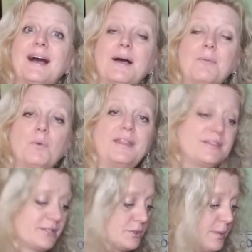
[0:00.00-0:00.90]
when
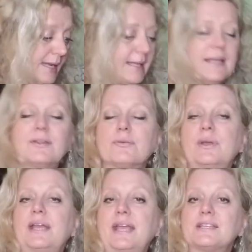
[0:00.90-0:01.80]
this is ready in
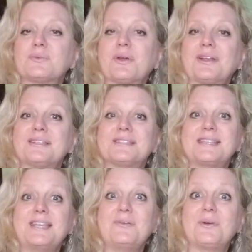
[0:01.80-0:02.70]
3 days, we're going to
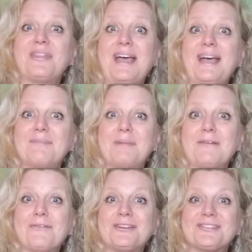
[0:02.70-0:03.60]
see what that
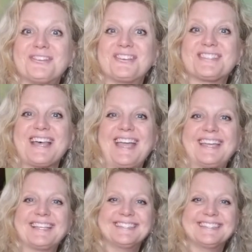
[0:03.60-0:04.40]
beverage looks like.